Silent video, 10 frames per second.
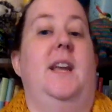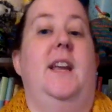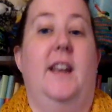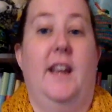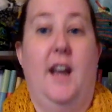
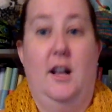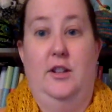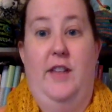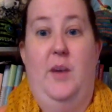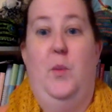in a
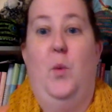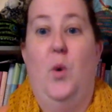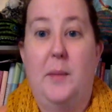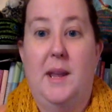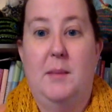color that
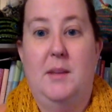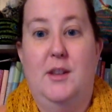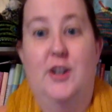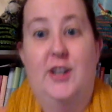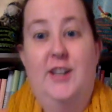won't make me
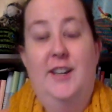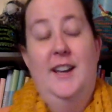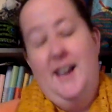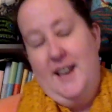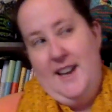look,
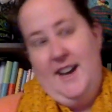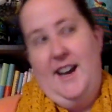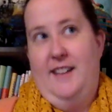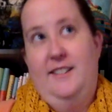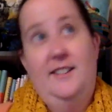
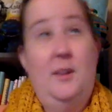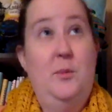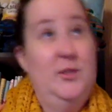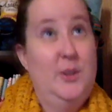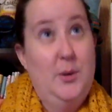as
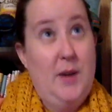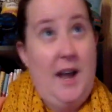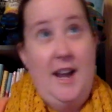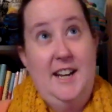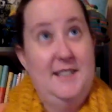someone so
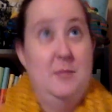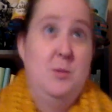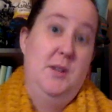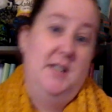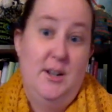kindly
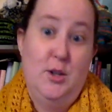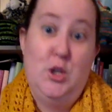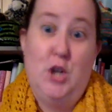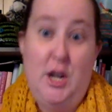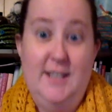pointed out,
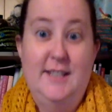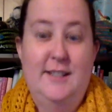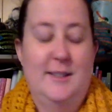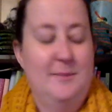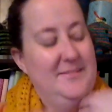
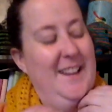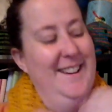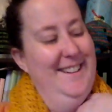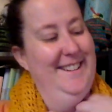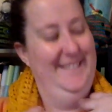jaundiced.
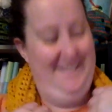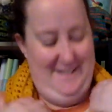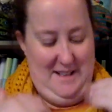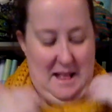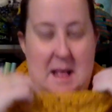
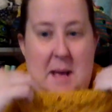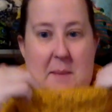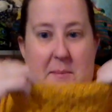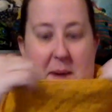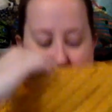
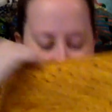But